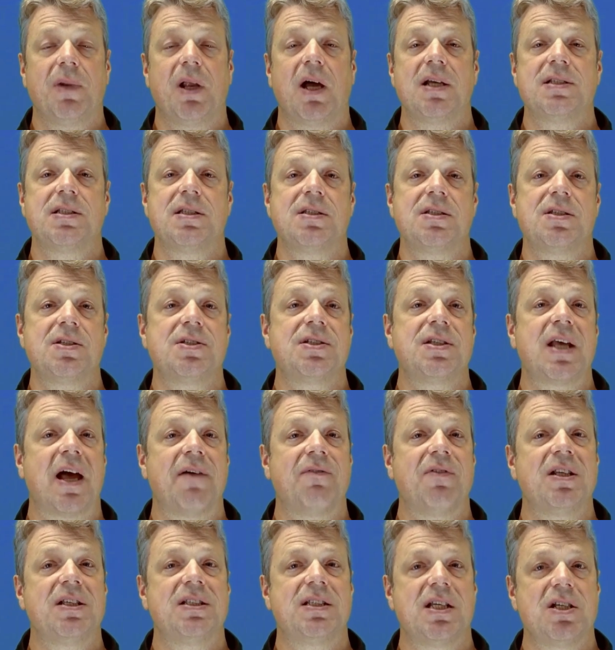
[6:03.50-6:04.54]
licenses have
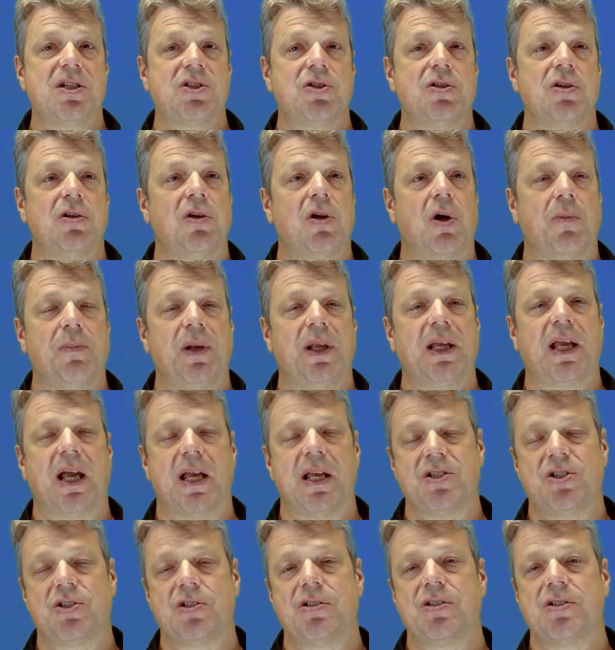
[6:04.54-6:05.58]
additional
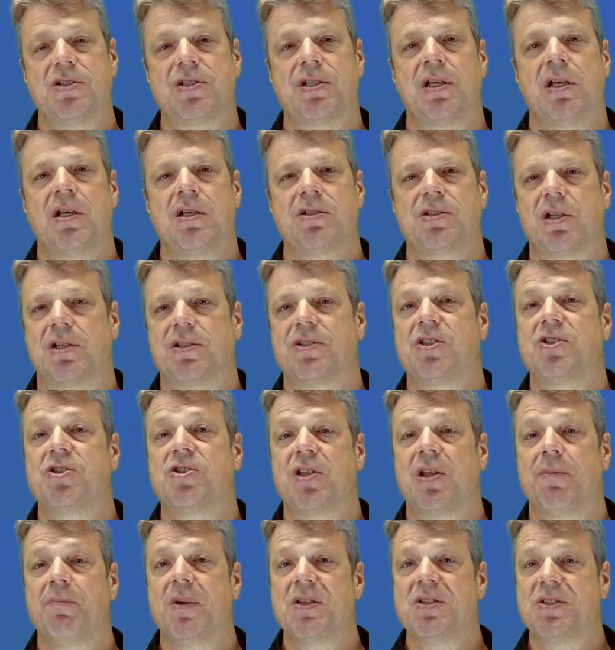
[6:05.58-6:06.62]
obligations such as
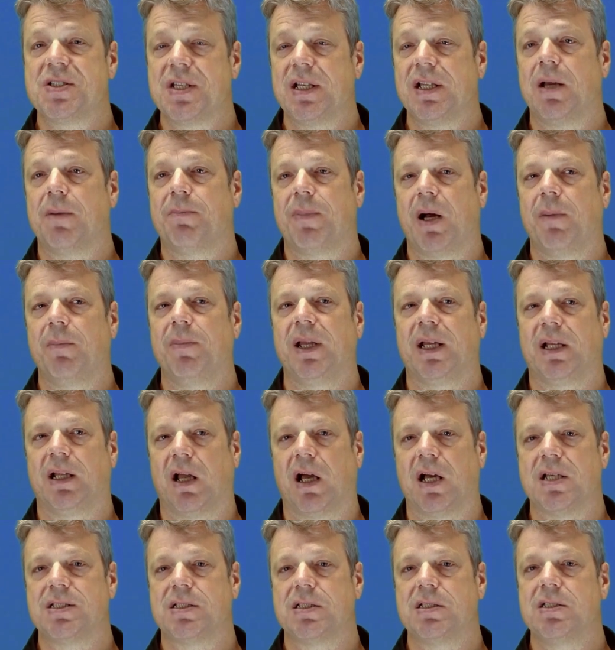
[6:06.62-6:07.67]
the Mozilla Public
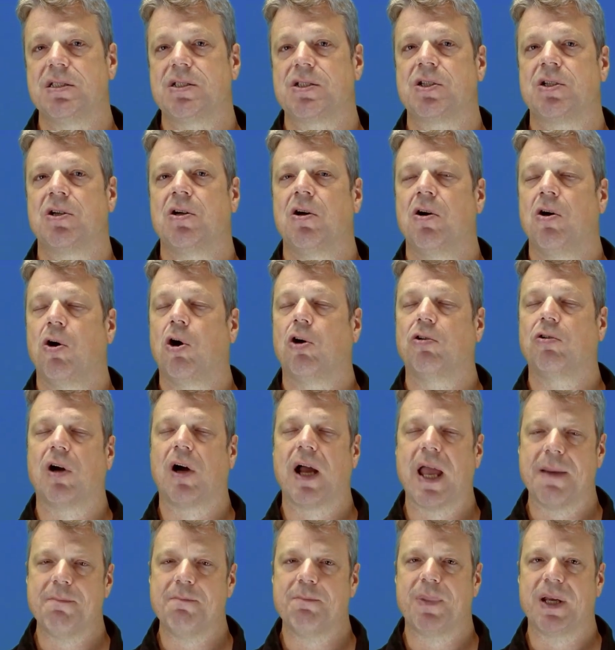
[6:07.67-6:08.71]
License, or
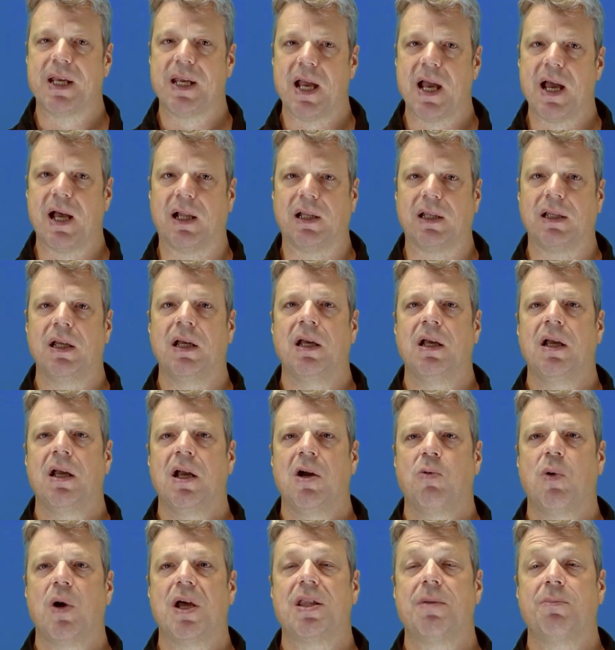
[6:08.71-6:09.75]
MPL,
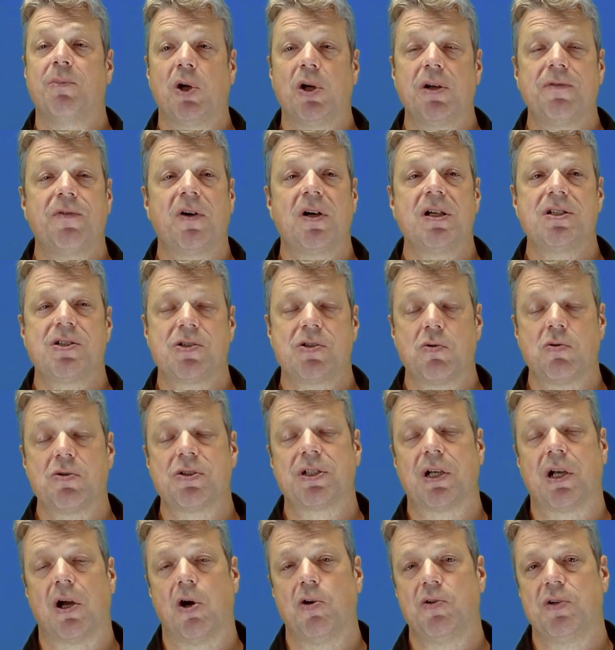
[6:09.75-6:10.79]
where the modified source
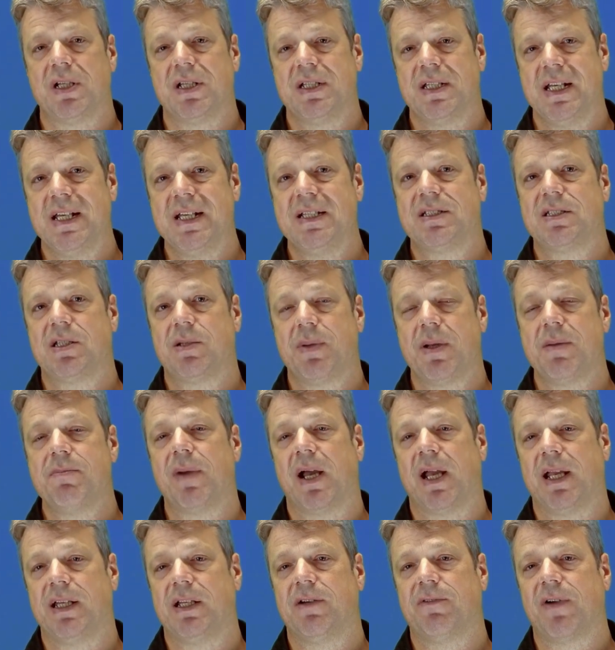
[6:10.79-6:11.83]
code needs to be
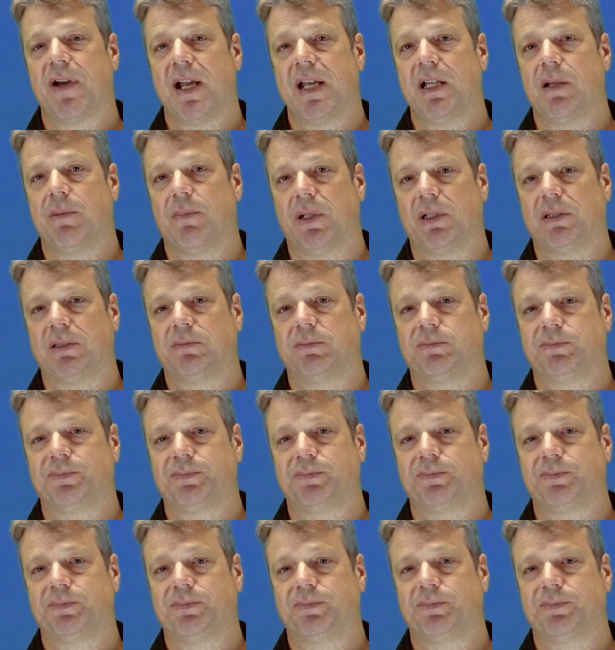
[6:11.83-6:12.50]
made available.